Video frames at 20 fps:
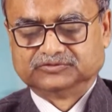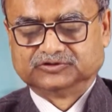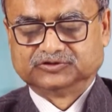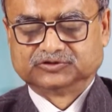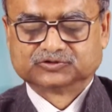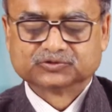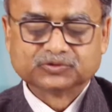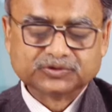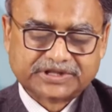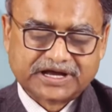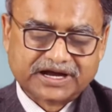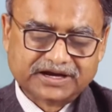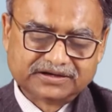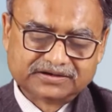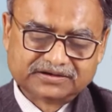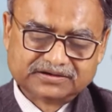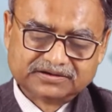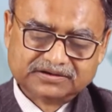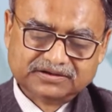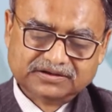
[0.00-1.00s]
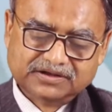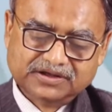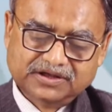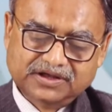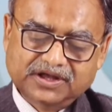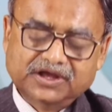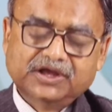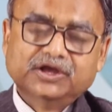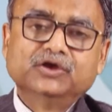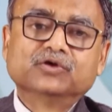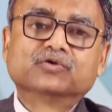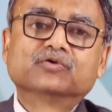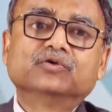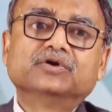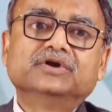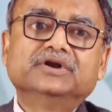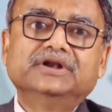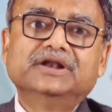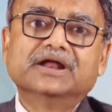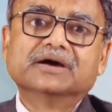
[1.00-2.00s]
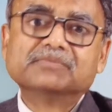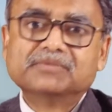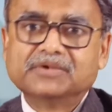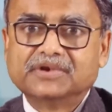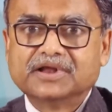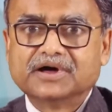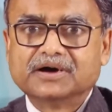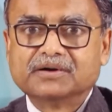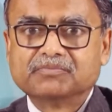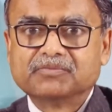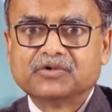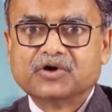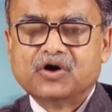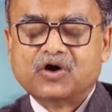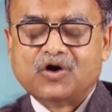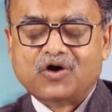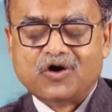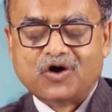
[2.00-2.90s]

so that you could develop